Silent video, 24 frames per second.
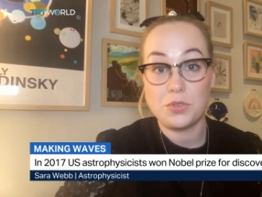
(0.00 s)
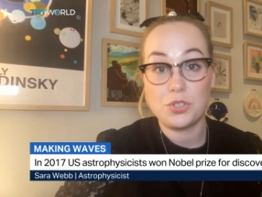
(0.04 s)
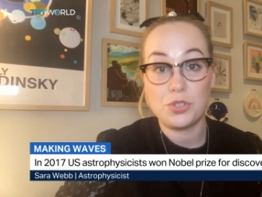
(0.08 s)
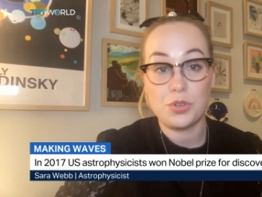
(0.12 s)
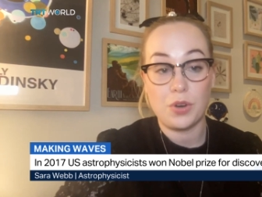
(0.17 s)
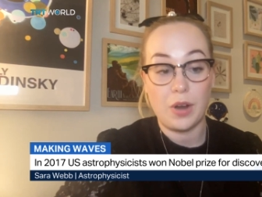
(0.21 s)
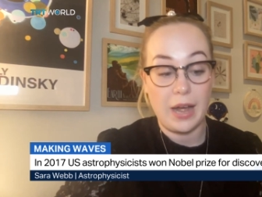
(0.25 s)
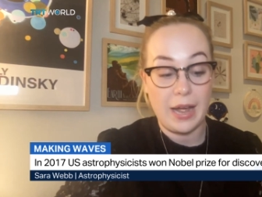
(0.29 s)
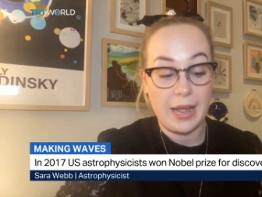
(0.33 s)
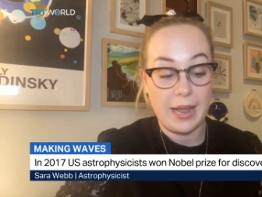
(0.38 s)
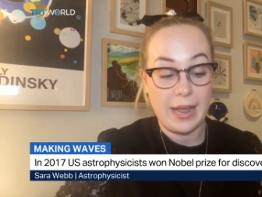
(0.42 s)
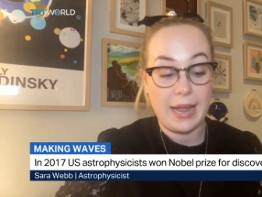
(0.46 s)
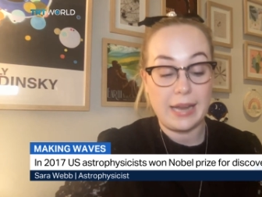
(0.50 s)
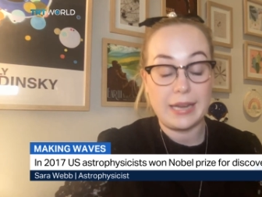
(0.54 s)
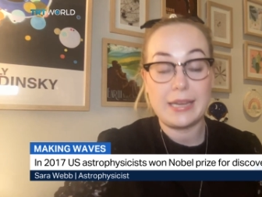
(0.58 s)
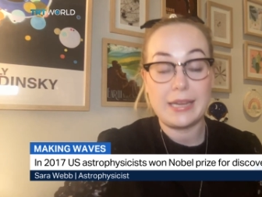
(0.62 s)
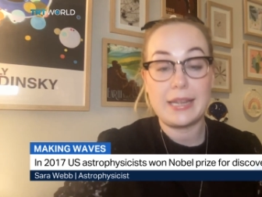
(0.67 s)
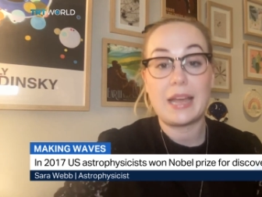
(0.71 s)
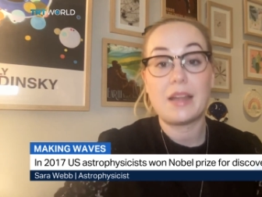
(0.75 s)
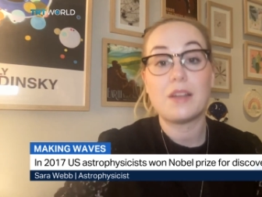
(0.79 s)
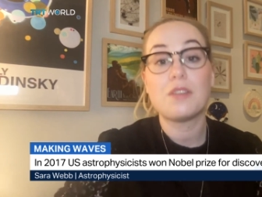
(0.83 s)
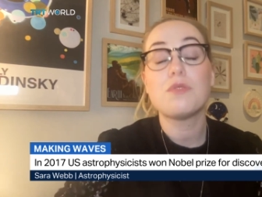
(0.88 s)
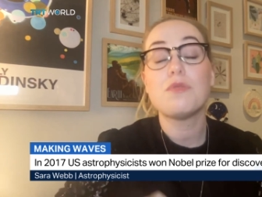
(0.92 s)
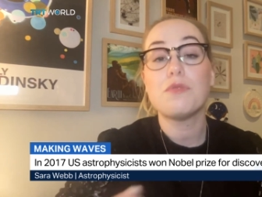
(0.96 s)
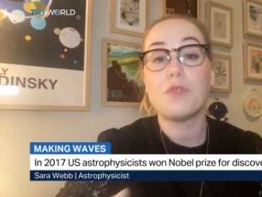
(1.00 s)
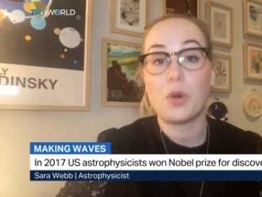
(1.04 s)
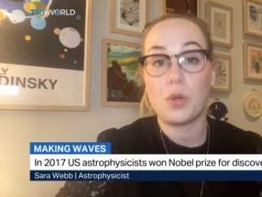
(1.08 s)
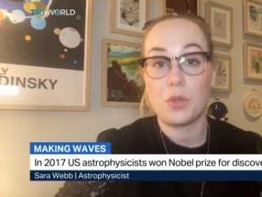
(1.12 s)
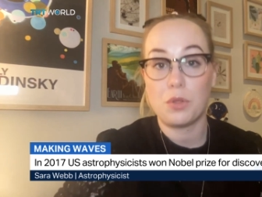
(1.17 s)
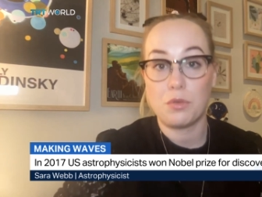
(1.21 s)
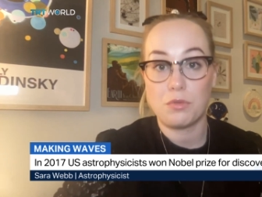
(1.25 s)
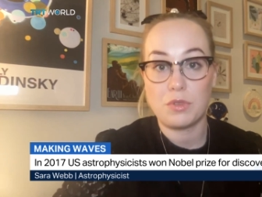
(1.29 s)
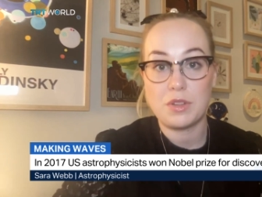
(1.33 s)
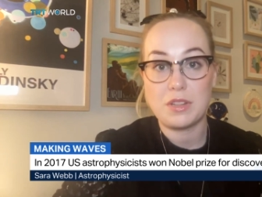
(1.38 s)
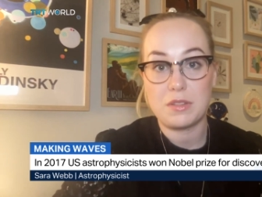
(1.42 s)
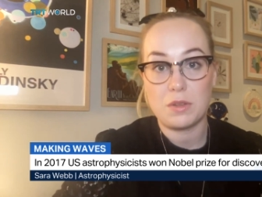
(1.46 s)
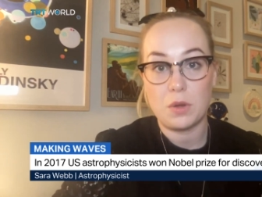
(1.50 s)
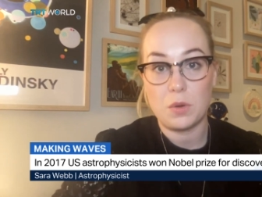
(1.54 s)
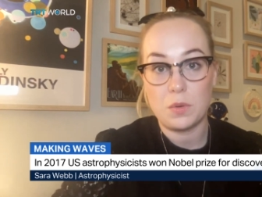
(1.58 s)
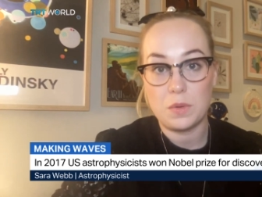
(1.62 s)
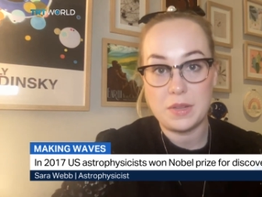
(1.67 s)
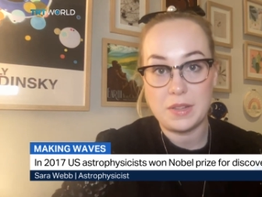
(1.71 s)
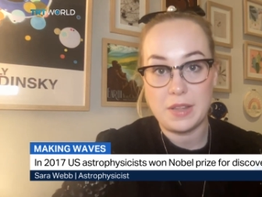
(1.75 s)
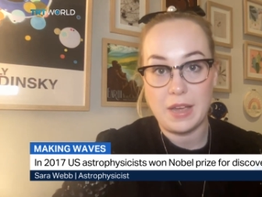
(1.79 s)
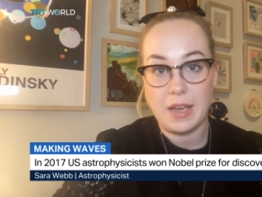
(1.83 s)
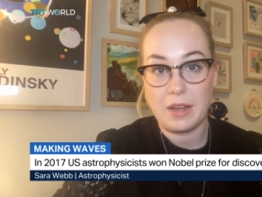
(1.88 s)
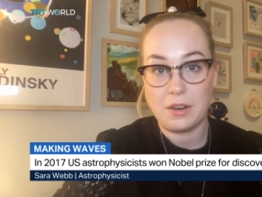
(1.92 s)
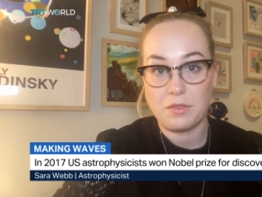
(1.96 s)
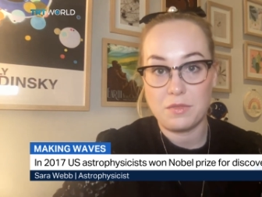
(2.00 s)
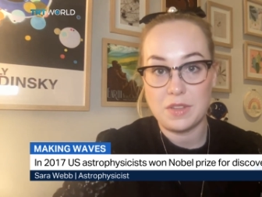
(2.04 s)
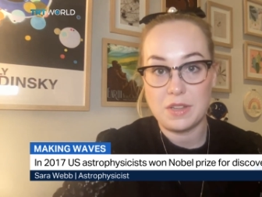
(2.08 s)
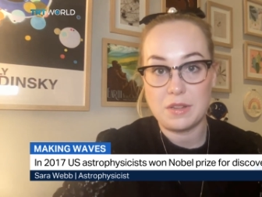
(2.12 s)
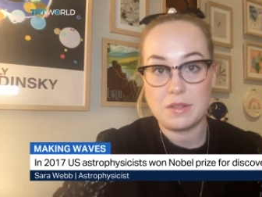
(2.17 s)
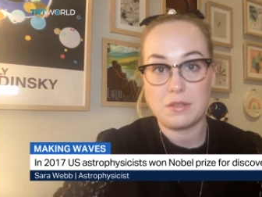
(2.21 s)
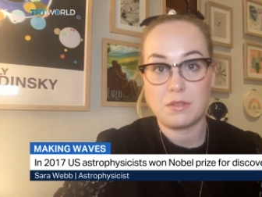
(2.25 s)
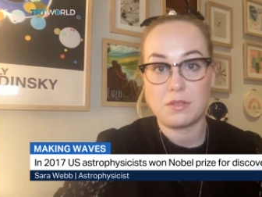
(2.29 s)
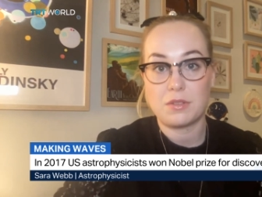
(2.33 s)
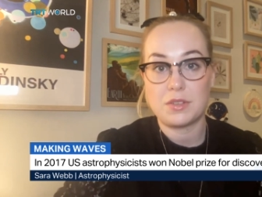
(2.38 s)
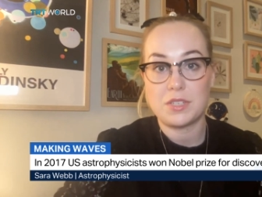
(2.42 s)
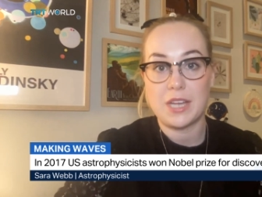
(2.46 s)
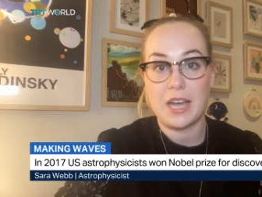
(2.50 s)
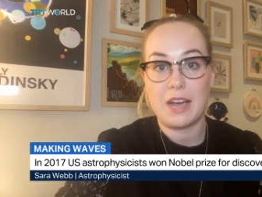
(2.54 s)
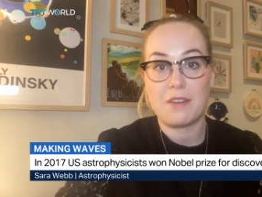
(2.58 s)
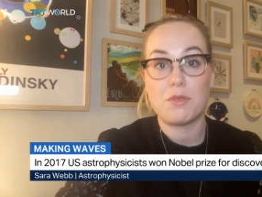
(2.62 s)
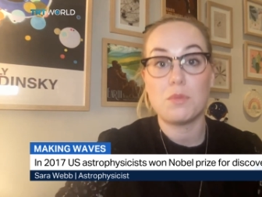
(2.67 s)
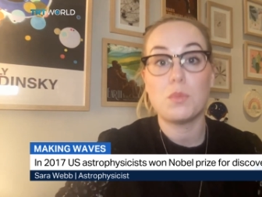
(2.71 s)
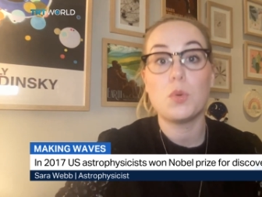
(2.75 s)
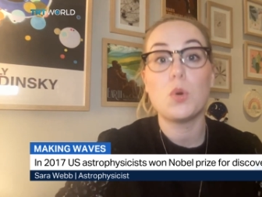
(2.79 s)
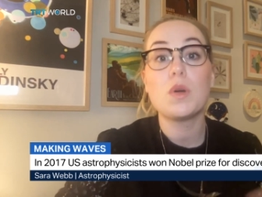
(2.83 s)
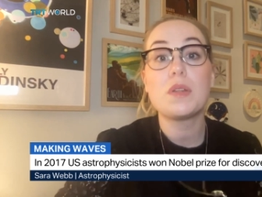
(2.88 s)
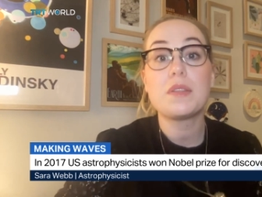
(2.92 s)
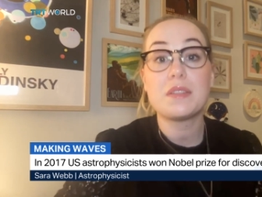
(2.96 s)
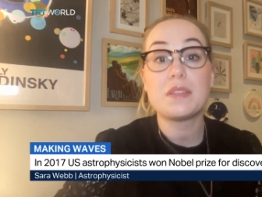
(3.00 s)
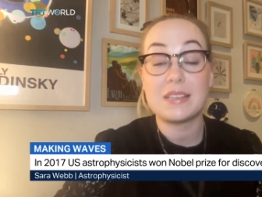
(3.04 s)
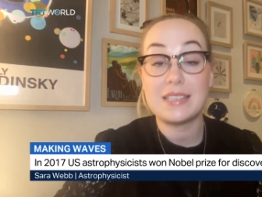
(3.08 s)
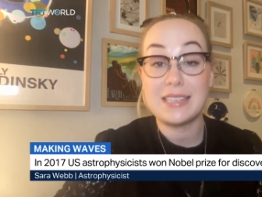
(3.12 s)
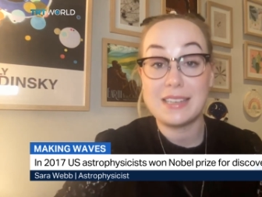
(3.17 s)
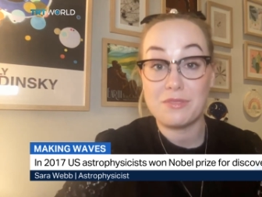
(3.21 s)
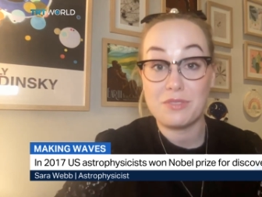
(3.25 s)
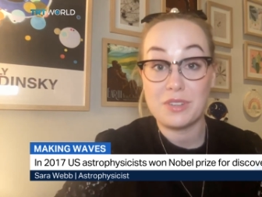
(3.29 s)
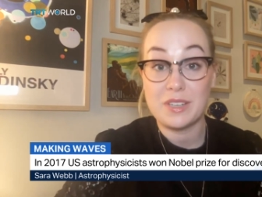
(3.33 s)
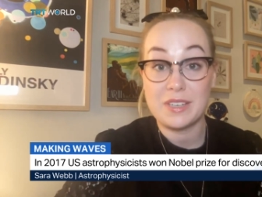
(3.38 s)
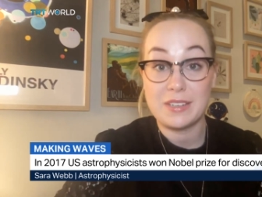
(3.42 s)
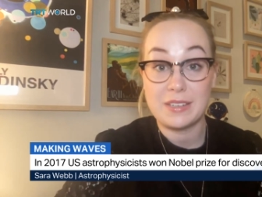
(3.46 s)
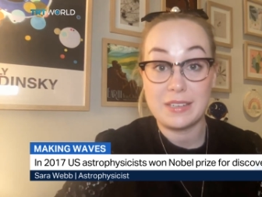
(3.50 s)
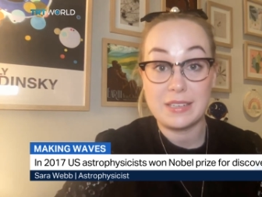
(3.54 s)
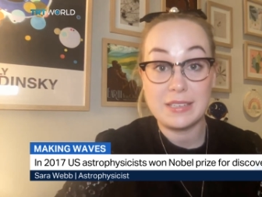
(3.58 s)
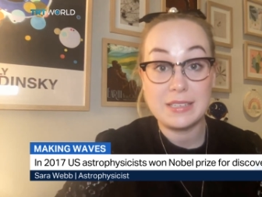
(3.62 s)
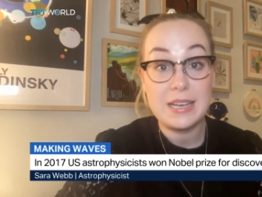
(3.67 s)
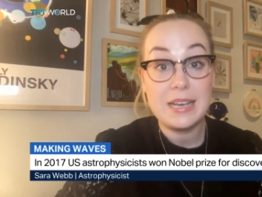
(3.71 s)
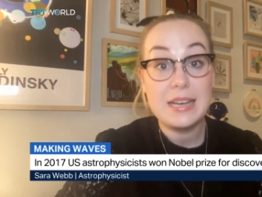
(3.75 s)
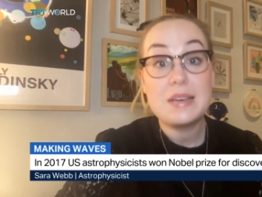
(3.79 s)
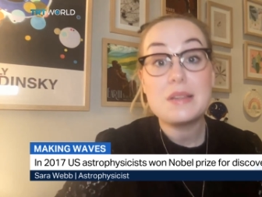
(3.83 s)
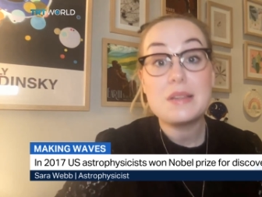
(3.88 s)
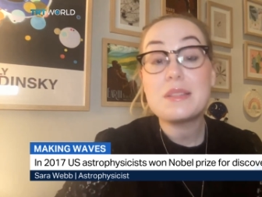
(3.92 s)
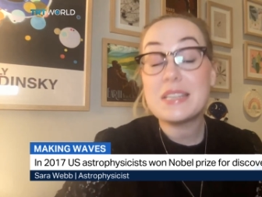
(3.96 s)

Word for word: to try and get further results out of this. So to have a more significant,